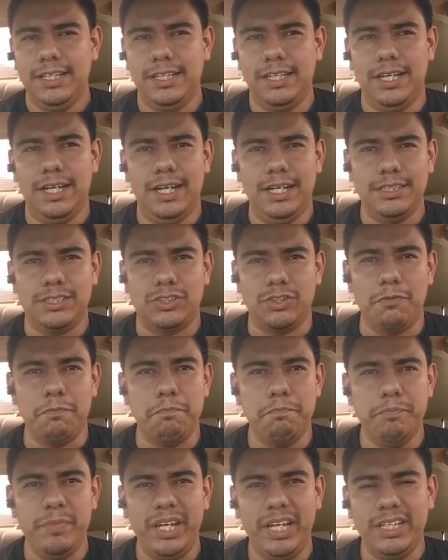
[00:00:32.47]
it has
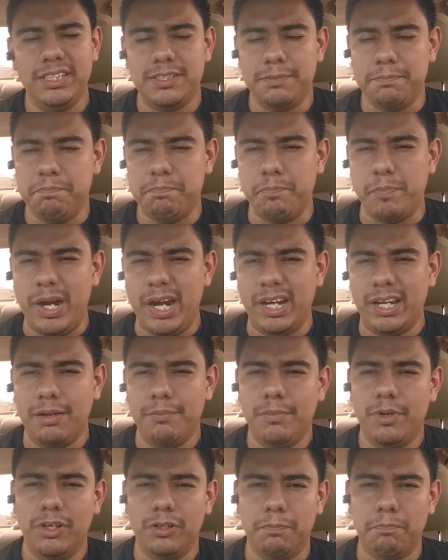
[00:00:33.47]
some mint,
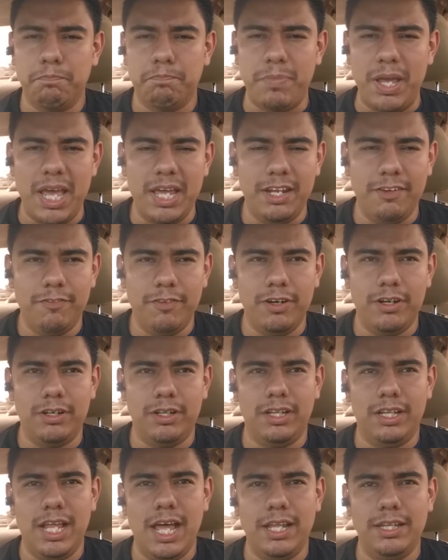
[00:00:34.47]
bergamot,
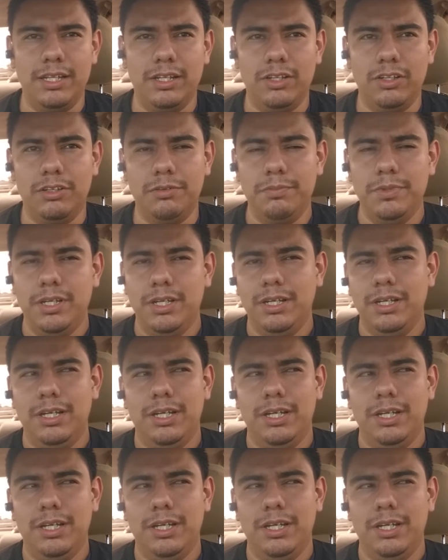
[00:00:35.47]
vetiver, laudanum.